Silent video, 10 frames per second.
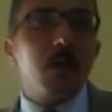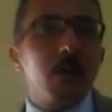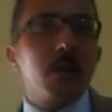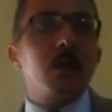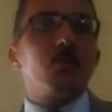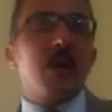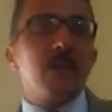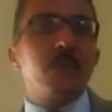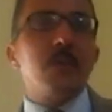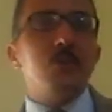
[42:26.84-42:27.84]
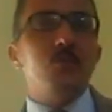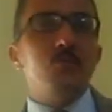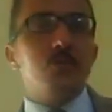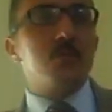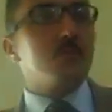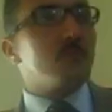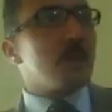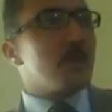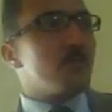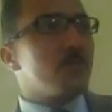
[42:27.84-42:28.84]
In a graph used,
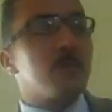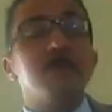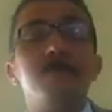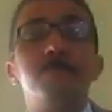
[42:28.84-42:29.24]
whether a